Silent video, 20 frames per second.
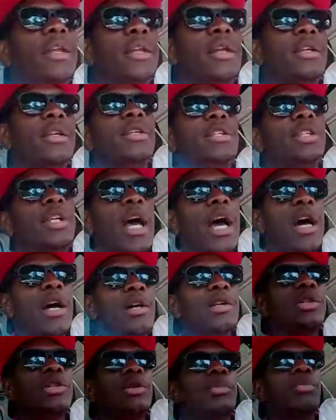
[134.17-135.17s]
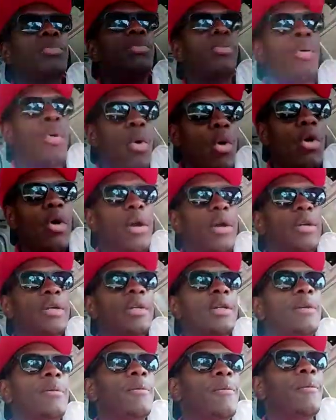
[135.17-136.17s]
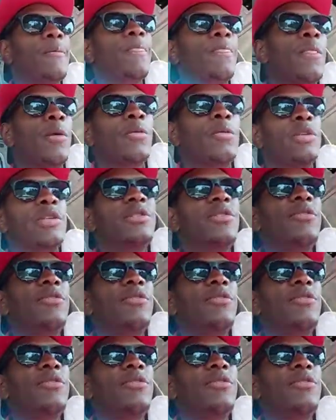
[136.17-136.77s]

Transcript: the child support was